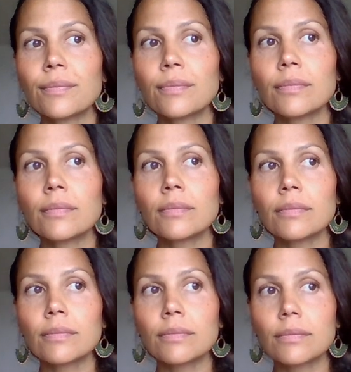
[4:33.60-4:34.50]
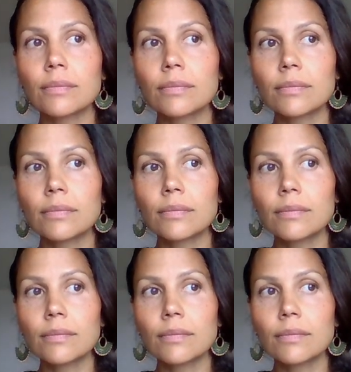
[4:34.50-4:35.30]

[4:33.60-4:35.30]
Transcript: [no speech]